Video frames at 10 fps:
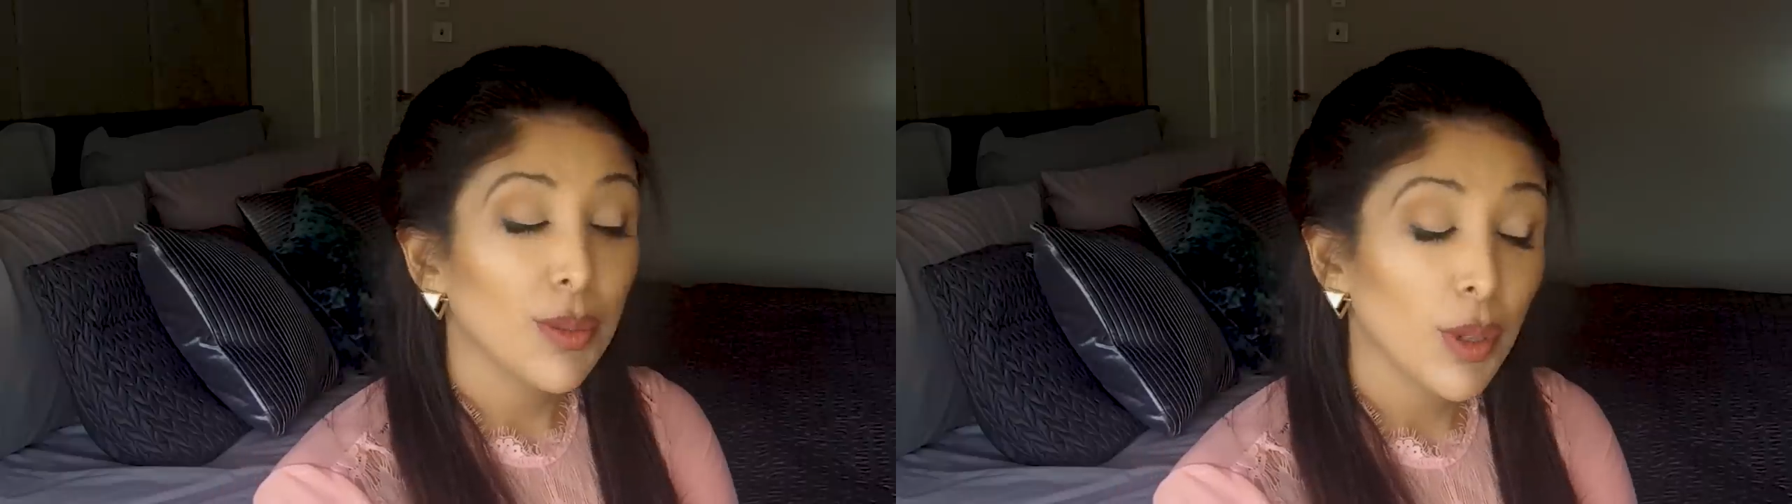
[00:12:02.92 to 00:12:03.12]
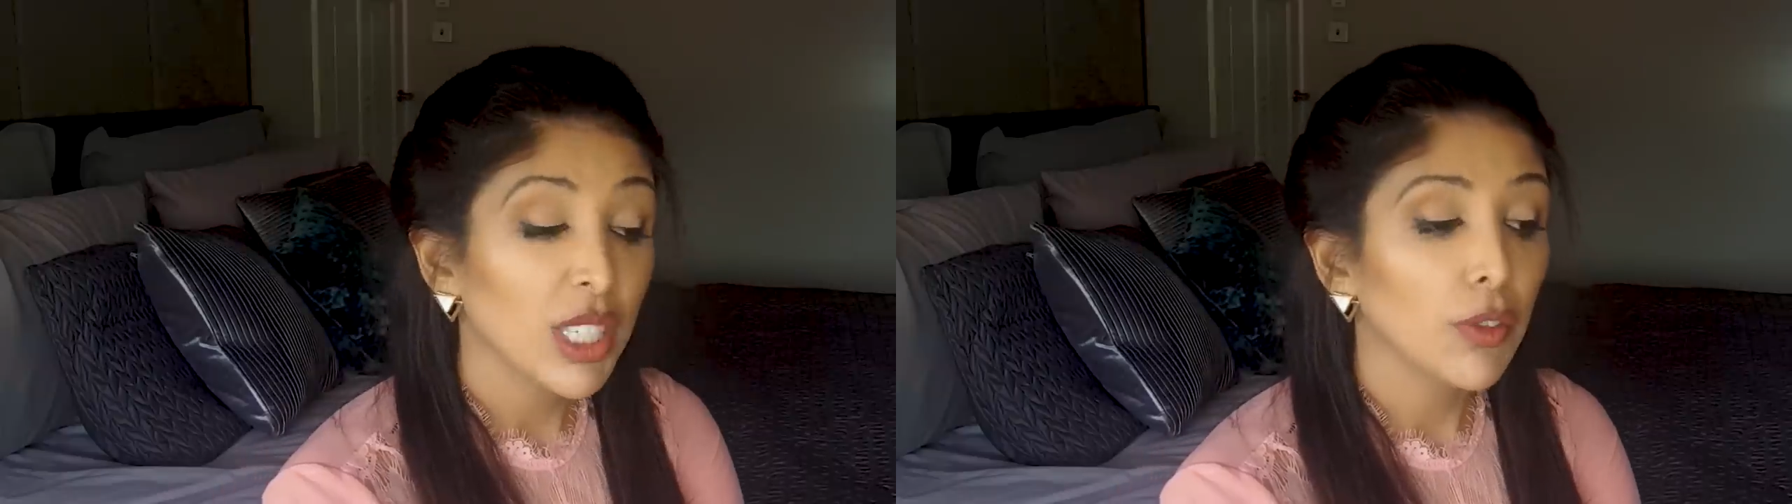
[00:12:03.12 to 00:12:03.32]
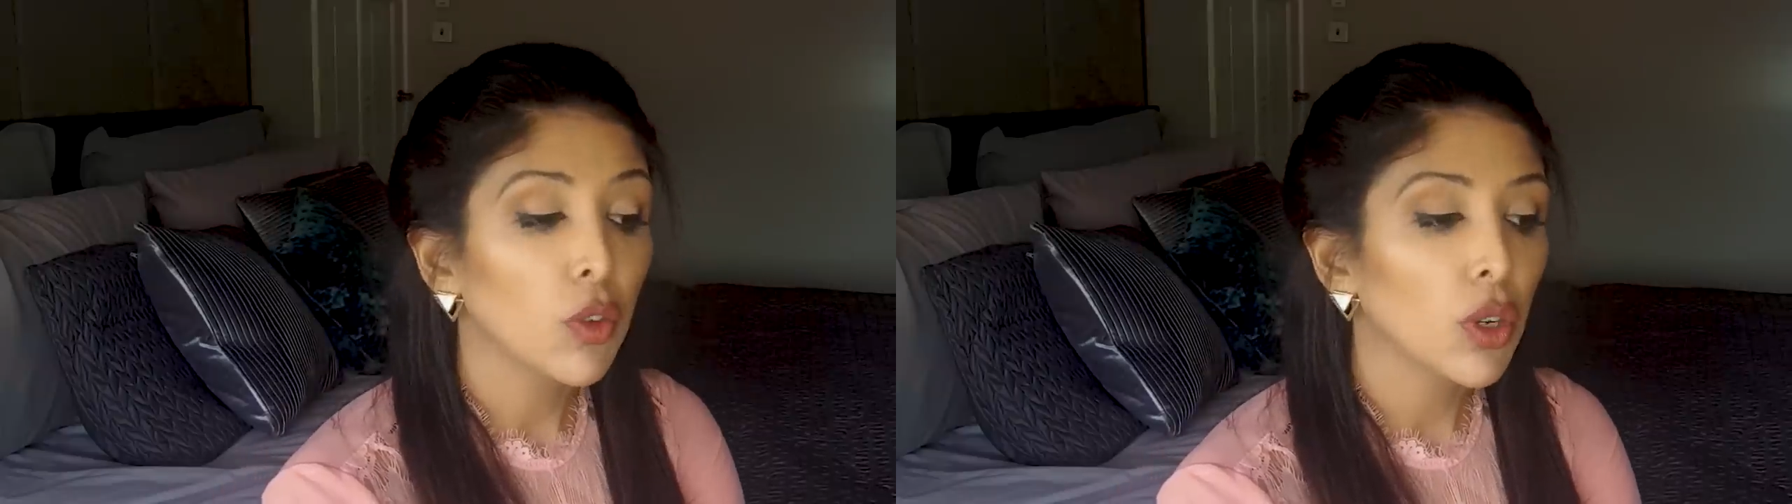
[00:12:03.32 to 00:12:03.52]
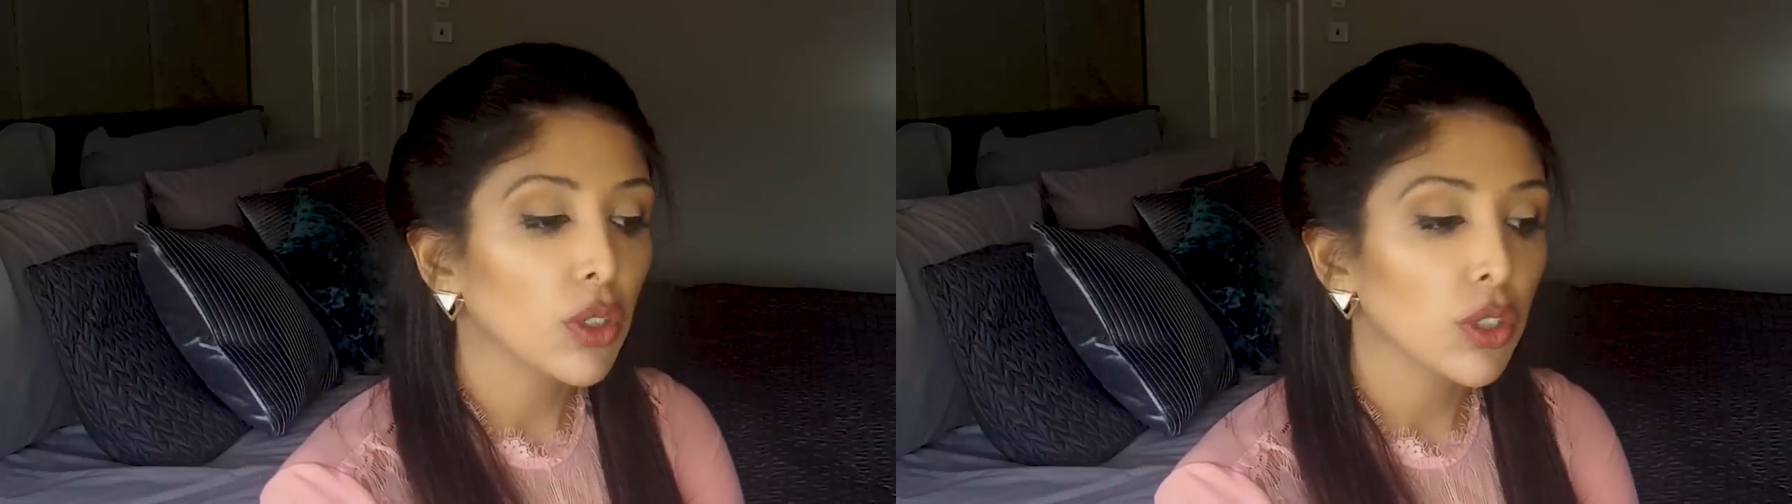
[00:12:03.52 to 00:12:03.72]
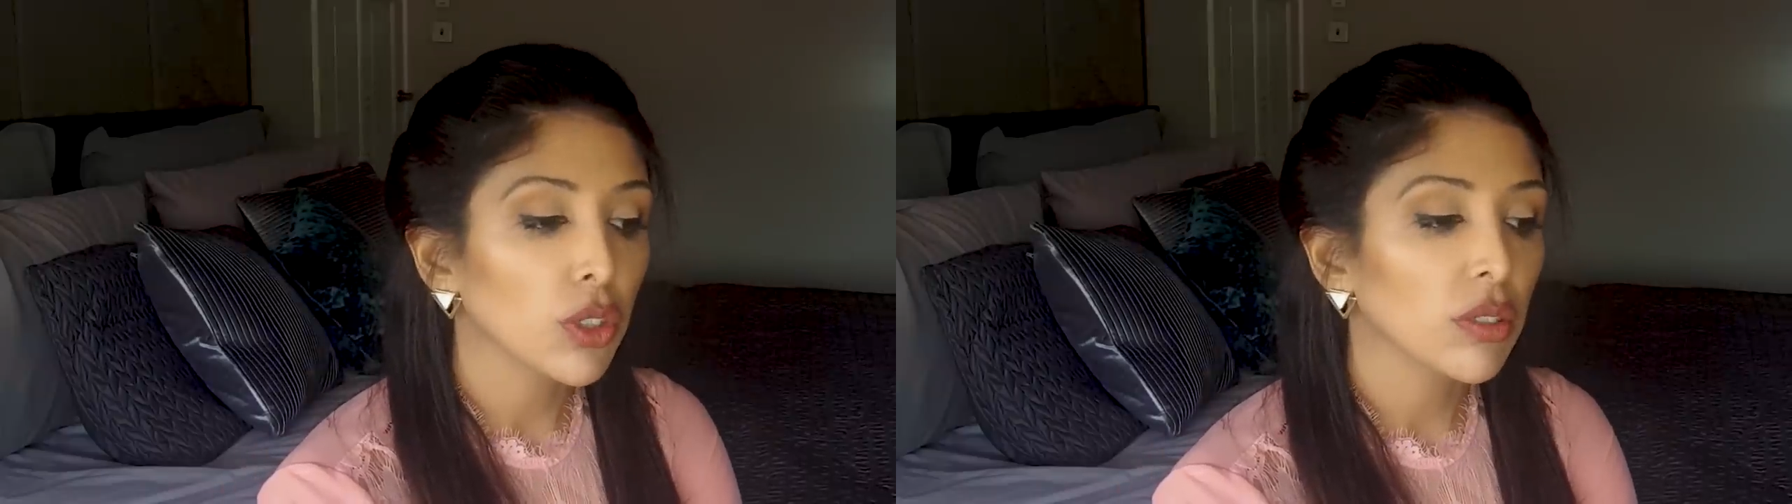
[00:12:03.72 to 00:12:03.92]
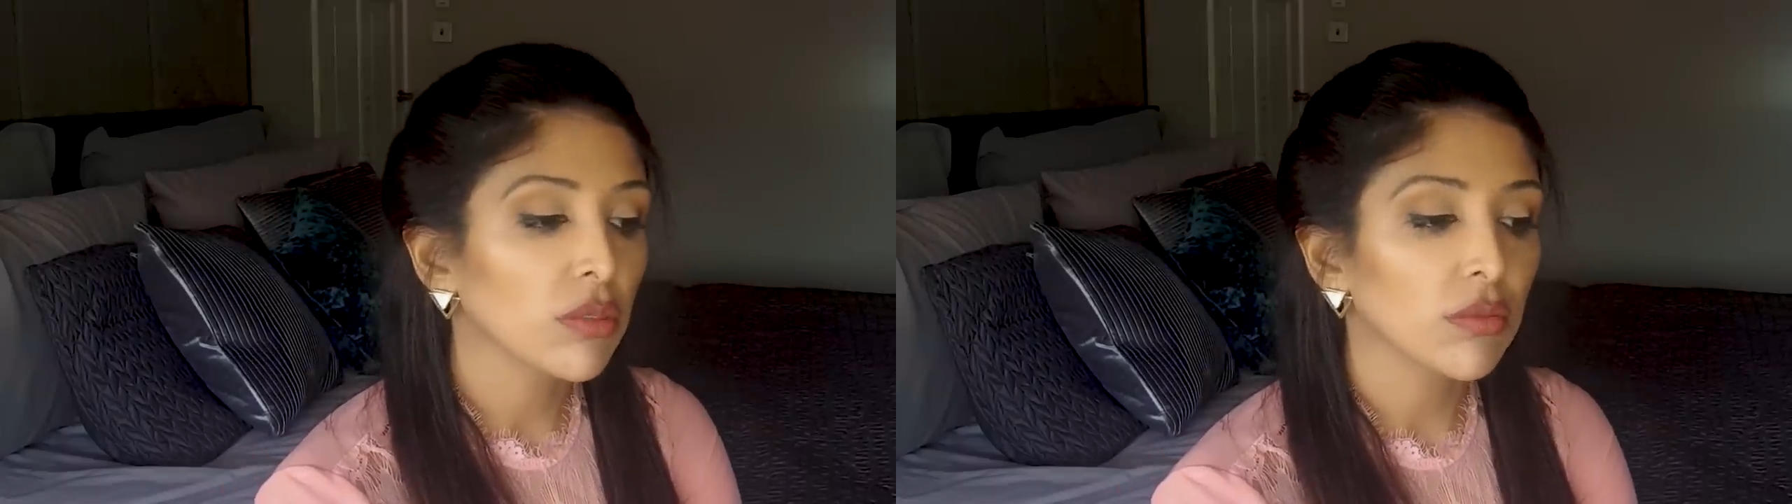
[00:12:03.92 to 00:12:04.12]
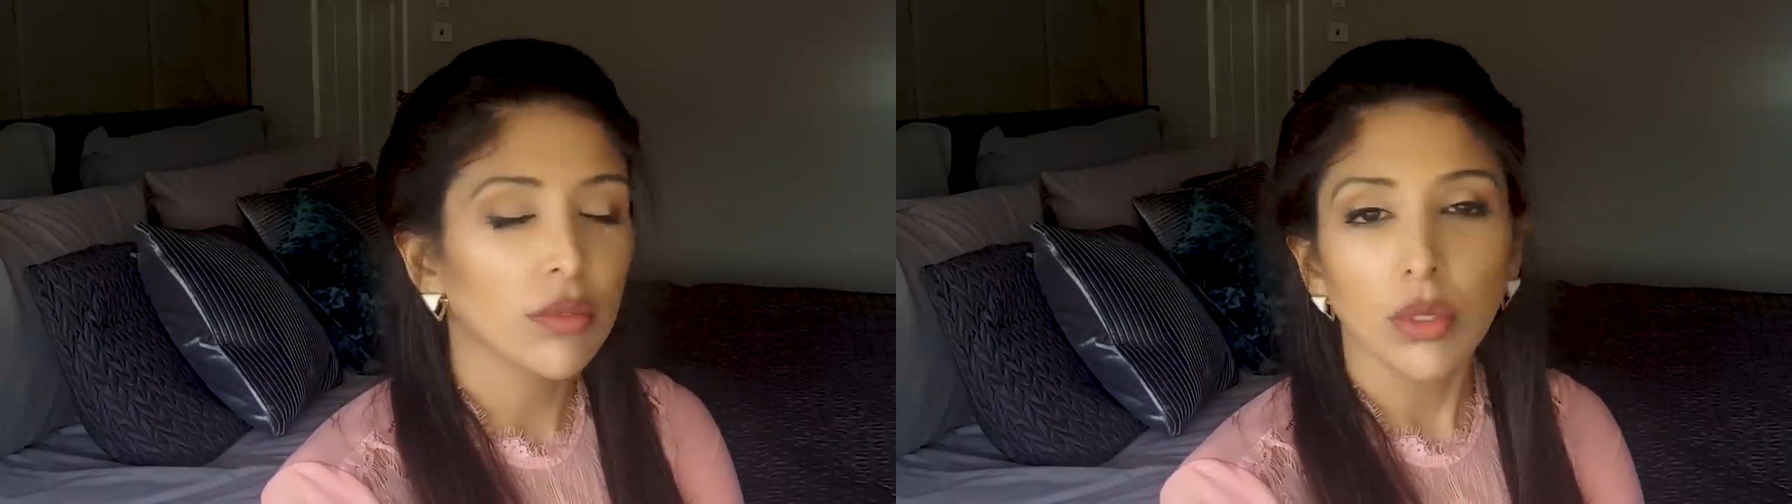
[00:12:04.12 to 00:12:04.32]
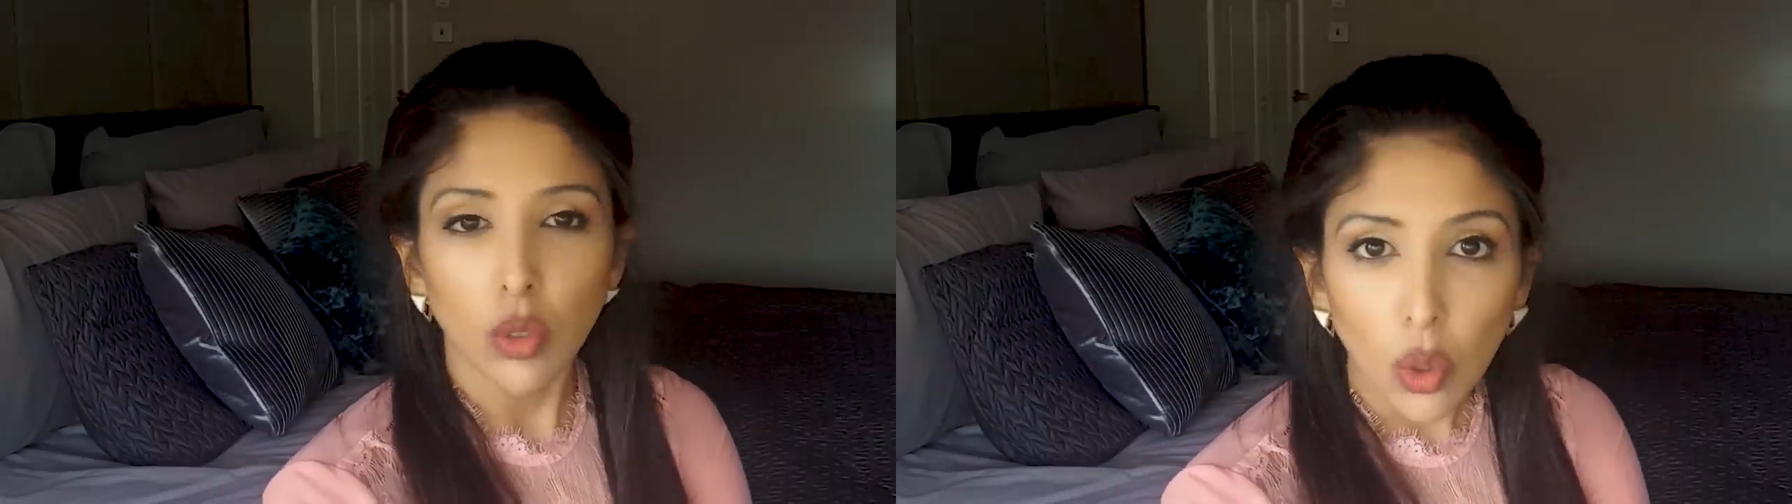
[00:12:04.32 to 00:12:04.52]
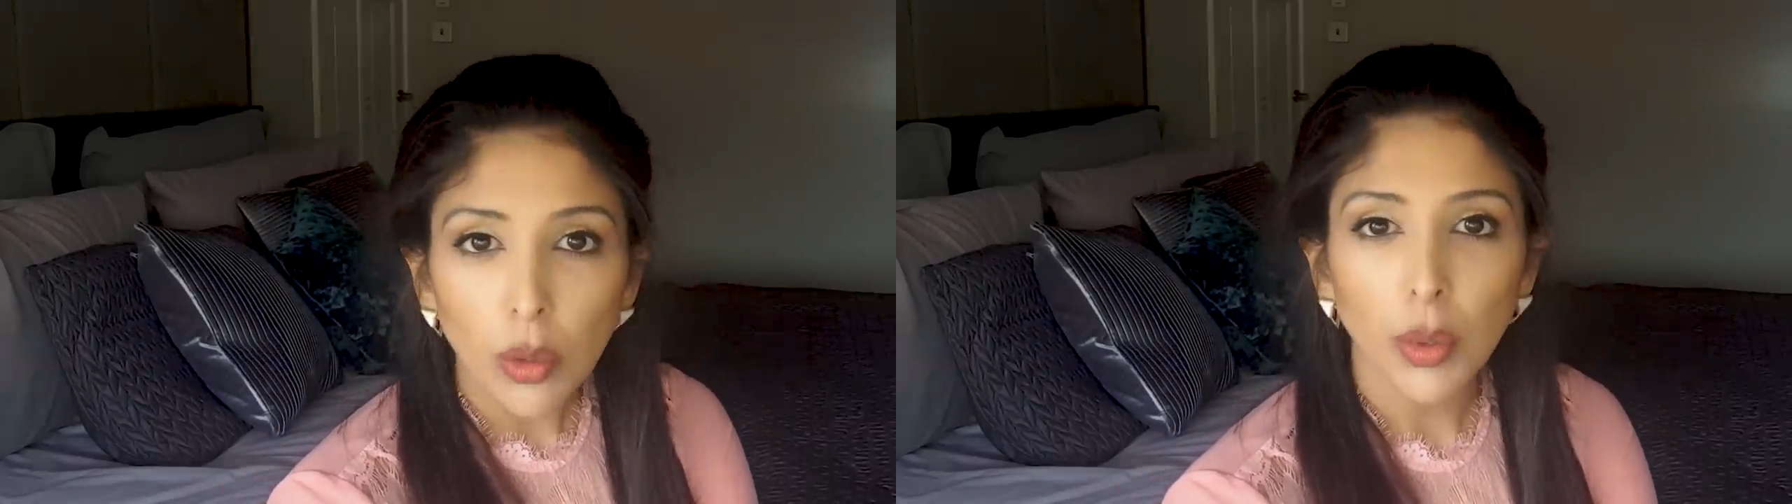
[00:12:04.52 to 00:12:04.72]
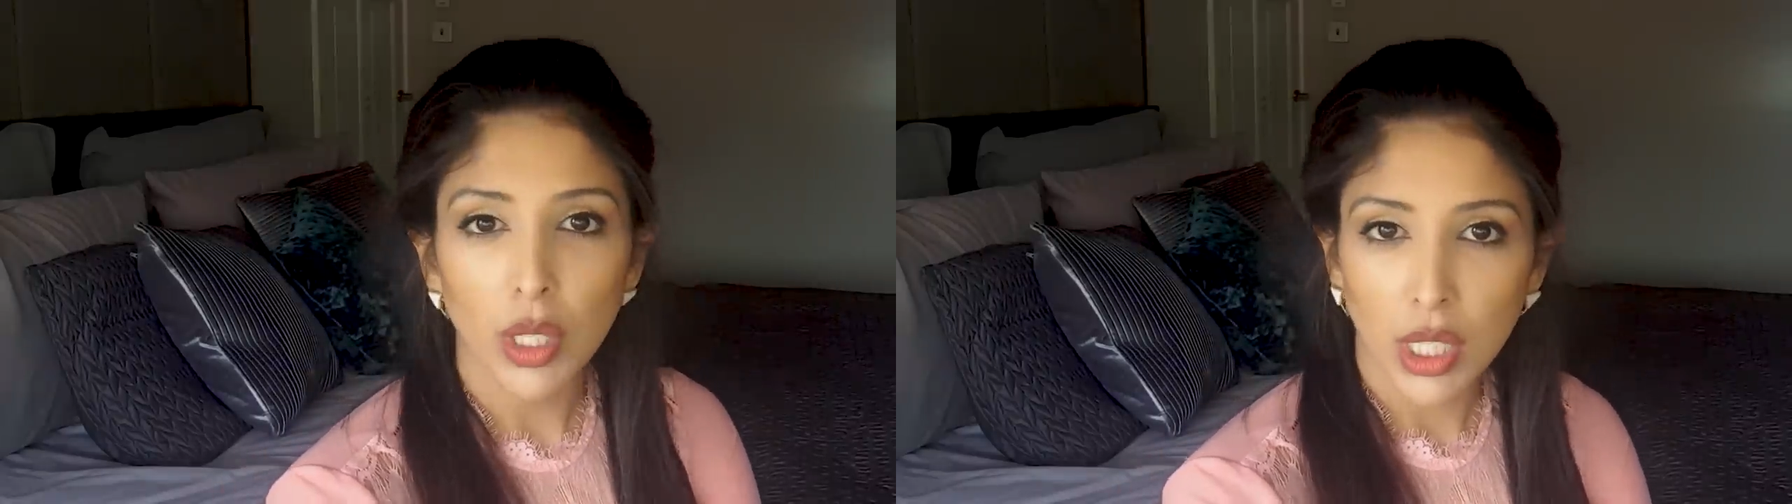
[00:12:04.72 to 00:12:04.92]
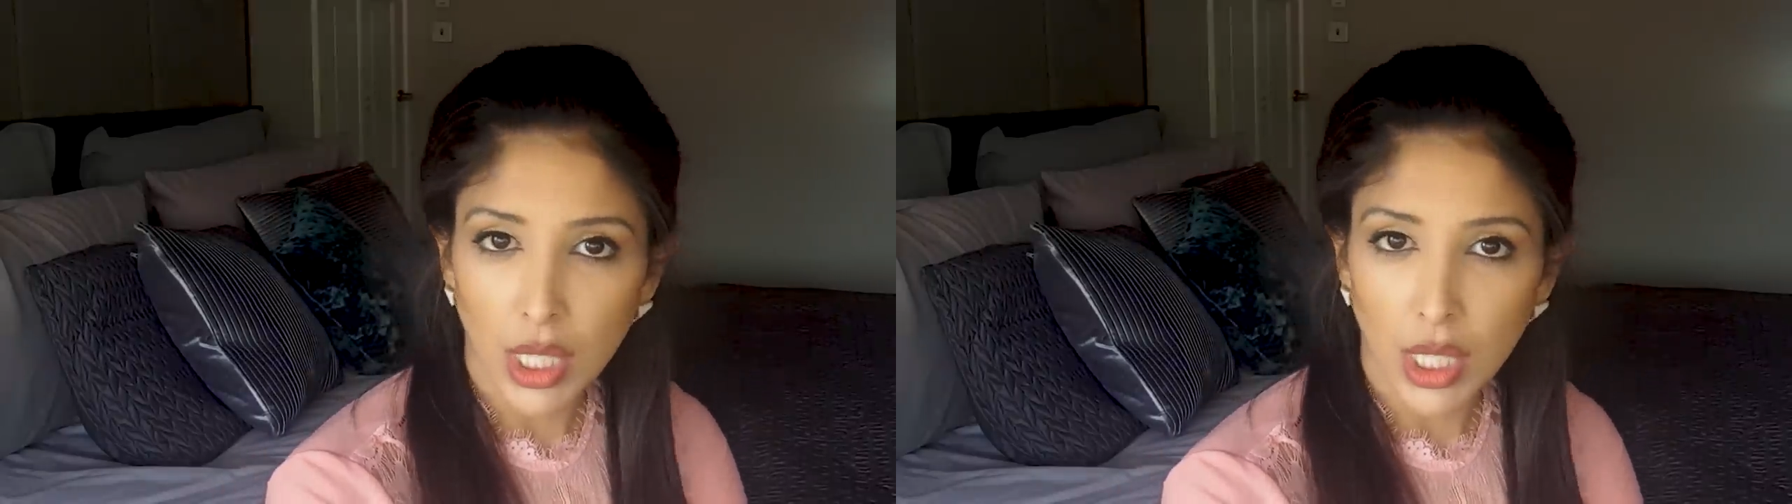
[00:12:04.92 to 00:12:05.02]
to be honest, if you've got normal